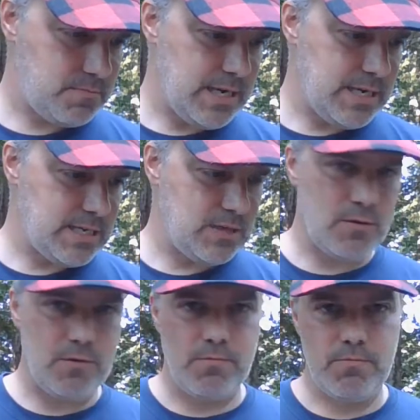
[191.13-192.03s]

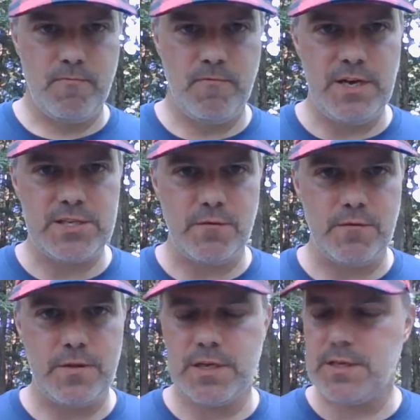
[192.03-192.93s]
ideal vessel
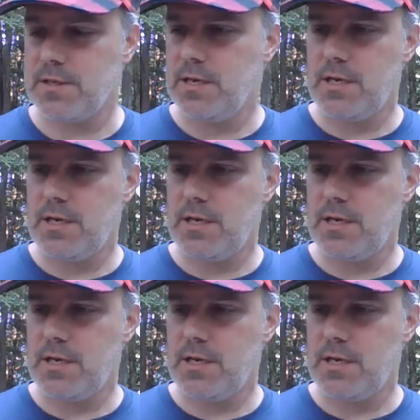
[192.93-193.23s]
for this.